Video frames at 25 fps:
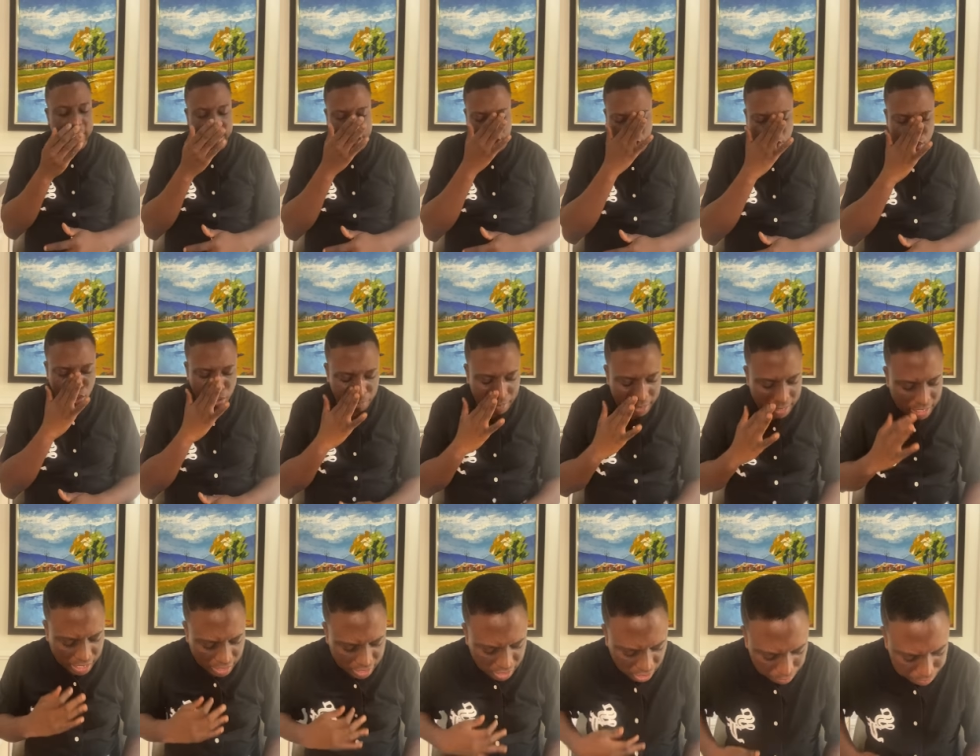
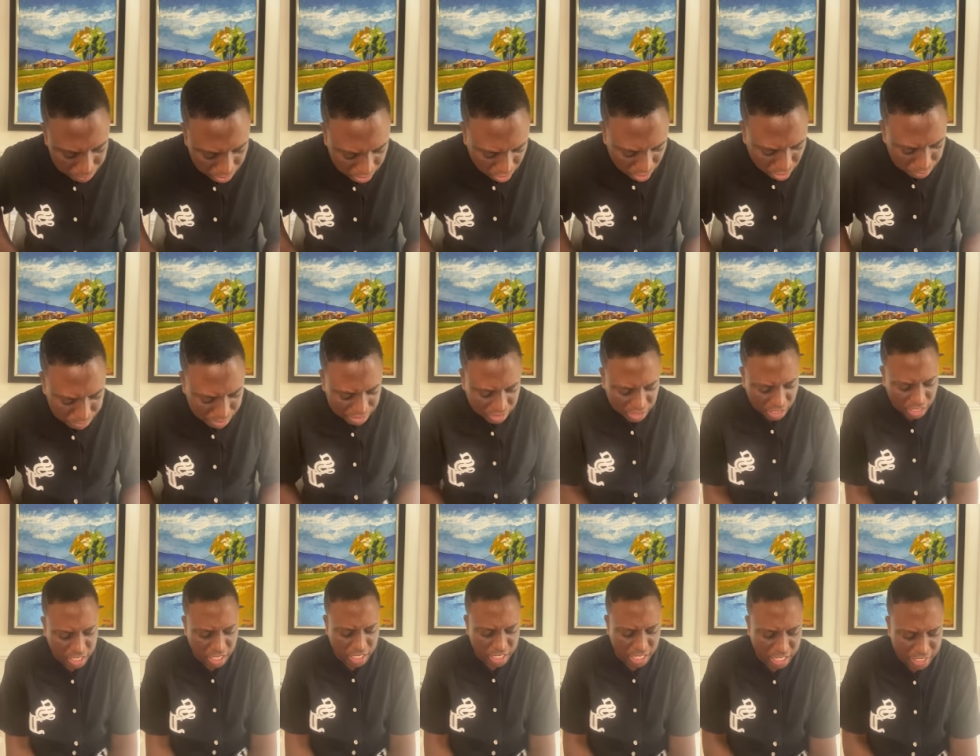Esomana kabara
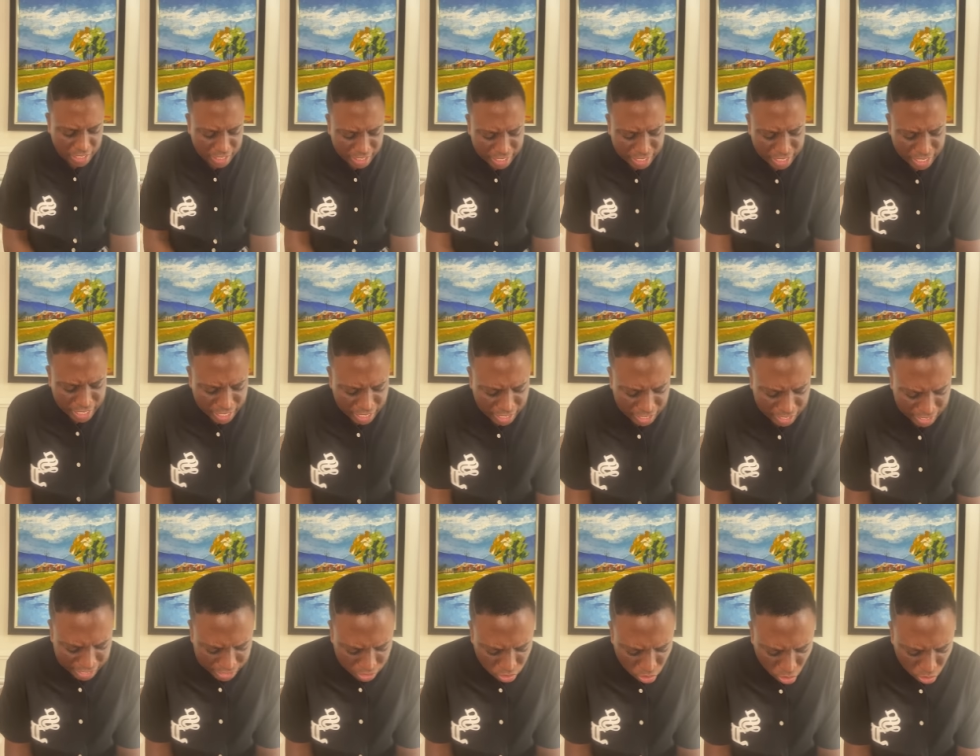atakaya.
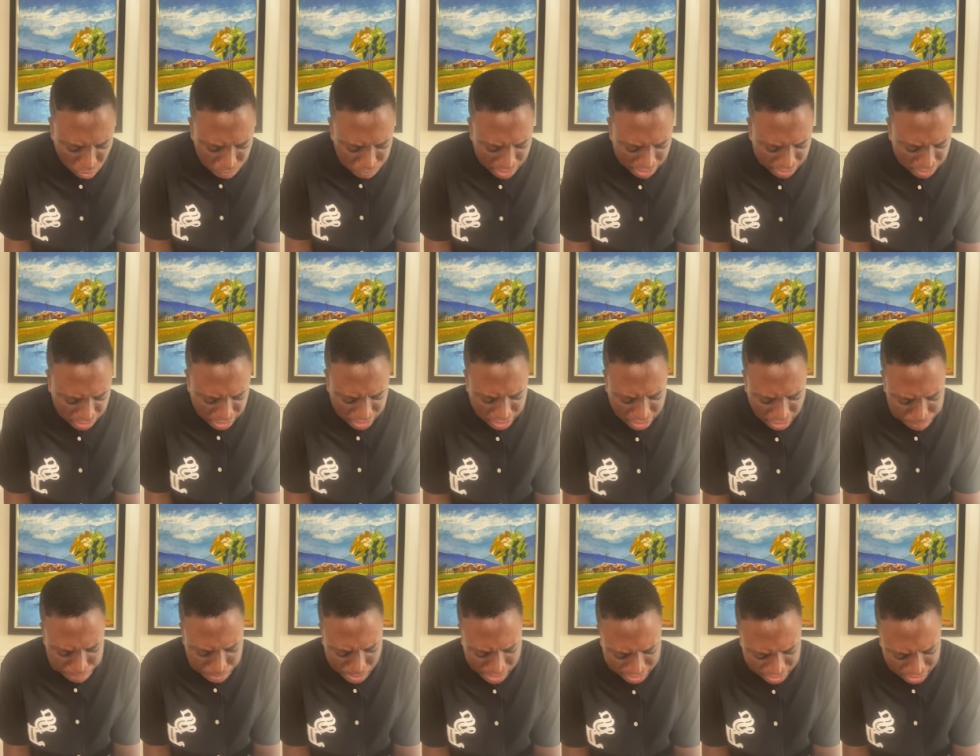Leko leka